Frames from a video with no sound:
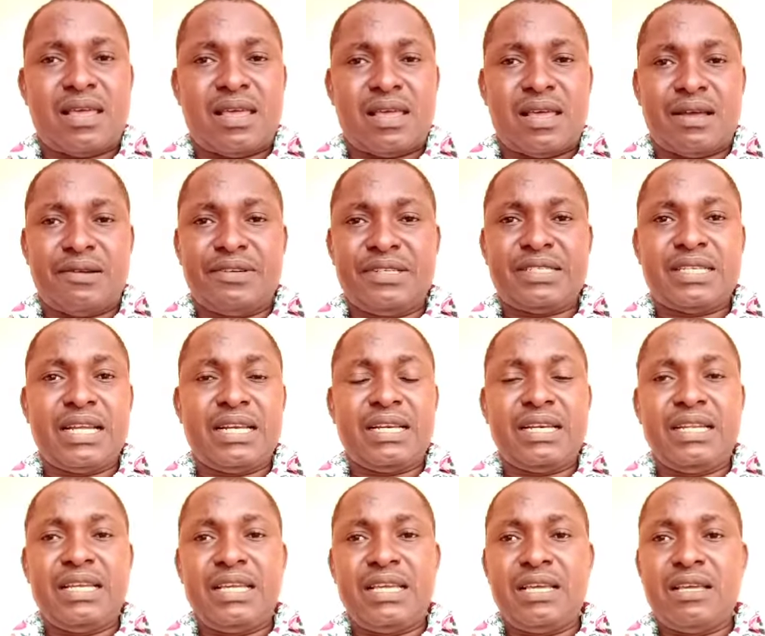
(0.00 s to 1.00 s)

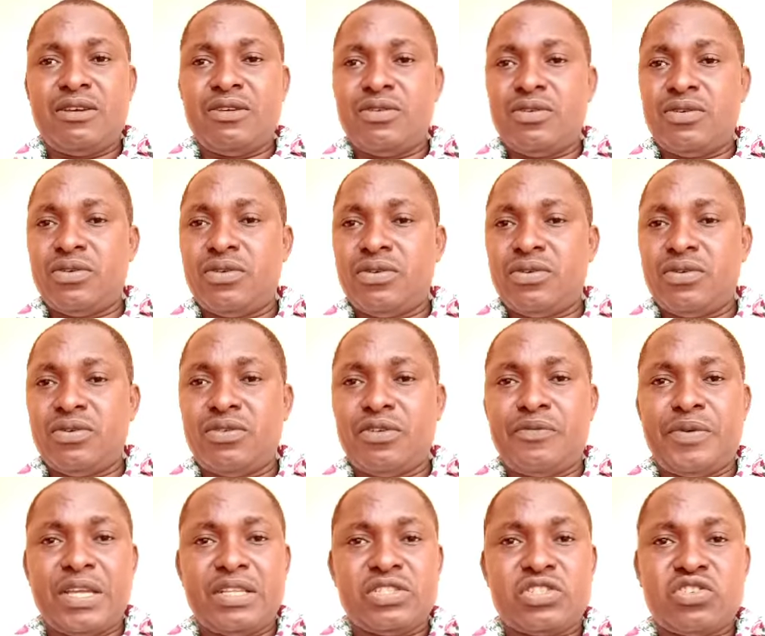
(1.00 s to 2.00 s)
Recently, we've
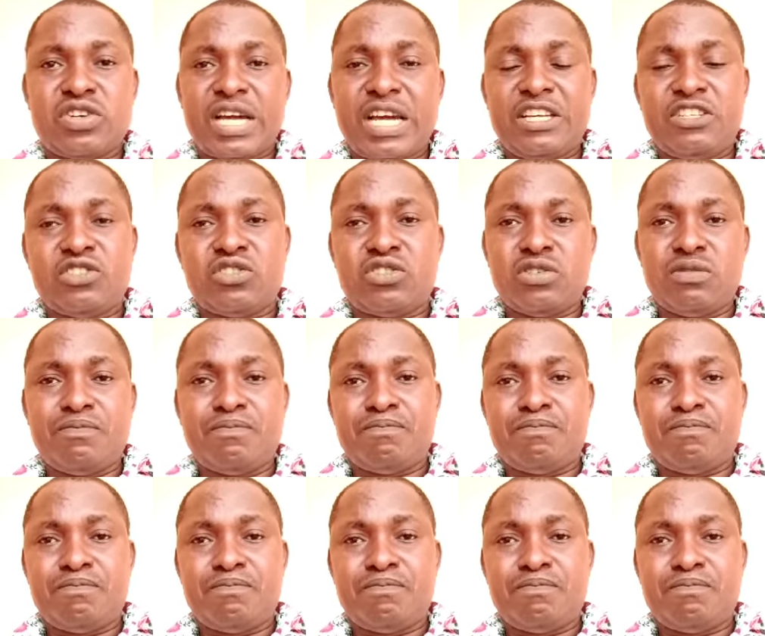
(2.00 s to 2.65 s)
been trying to